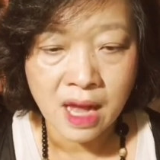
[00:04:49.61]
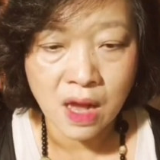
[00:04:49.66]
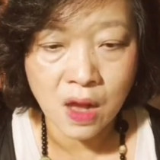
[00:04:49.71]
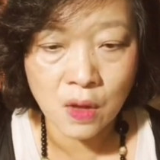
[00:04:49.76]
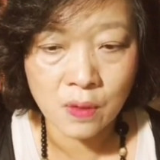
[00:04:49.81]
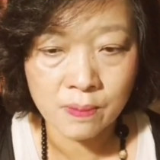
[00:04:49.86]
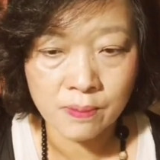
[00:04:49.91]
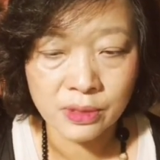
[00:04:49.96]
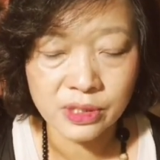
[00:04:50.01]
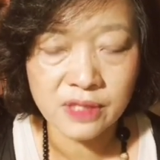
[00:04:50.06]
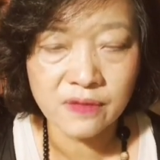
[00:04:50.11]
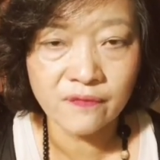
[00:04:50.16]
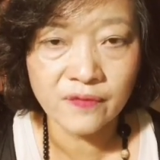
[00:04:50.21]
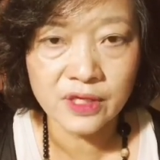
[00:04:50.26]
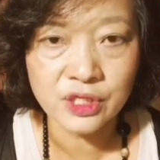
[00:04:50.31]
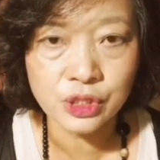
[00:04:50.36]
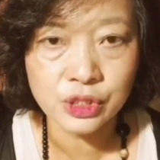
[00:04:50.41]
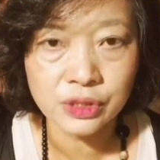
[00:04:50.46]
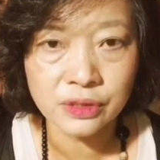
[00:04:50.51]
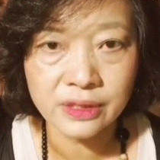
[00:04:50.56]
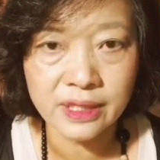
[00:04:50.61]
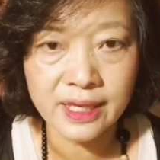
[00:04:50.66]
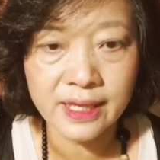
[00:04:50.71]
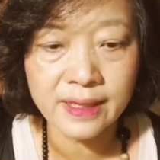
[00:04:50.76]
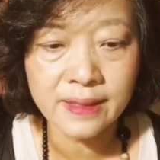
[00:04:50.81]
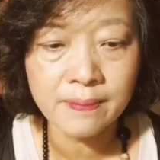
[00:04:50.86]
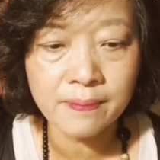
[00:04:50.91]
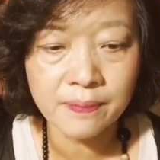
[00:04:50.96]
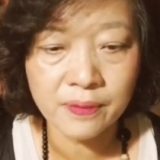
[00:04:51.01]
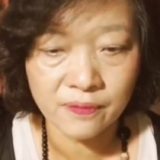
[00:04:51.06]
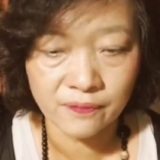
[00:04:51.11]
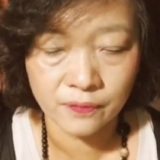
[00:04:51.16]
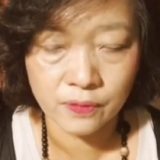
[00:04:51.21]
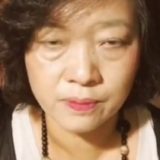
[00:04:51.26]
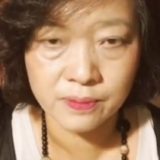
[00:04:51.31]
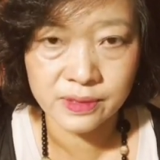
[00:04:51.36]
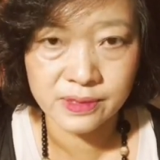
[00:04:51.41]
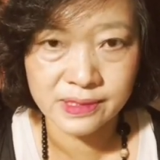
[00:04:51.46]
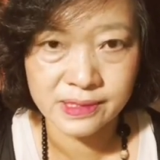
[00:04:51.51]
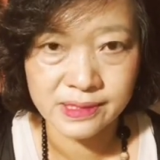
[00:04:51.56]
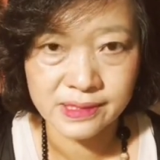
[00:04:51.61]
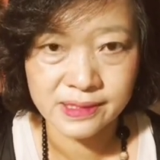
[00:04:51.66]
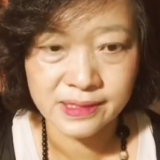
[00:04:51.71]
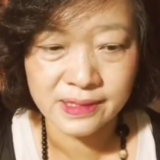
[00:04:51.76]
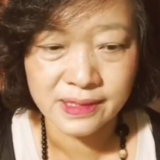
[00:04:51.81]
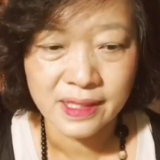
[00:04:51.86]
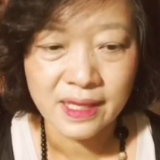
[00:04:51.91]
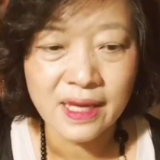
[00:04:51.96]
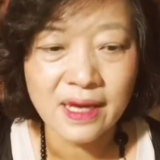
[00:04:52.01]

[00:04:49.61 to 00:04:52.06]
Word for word: on motivation and performance.